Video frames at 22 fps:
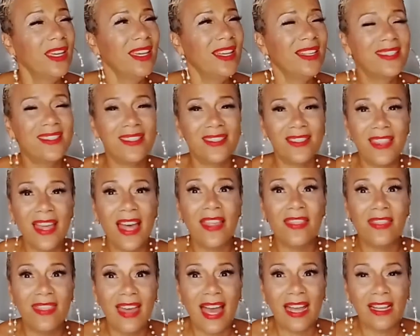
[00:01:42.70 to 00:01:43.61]
It's
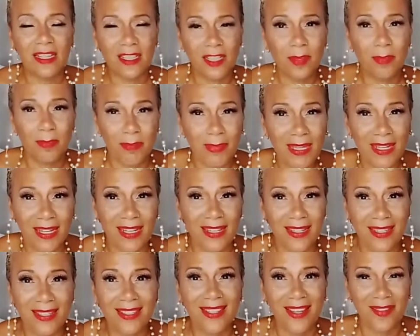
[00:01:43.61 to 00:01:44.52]
that, that
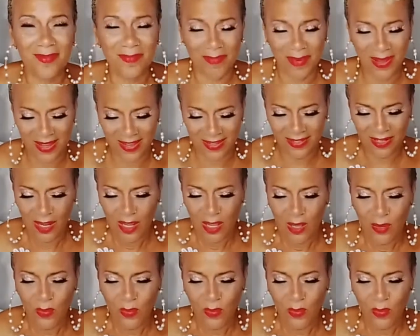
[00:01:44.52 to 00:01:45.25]
committed love bond.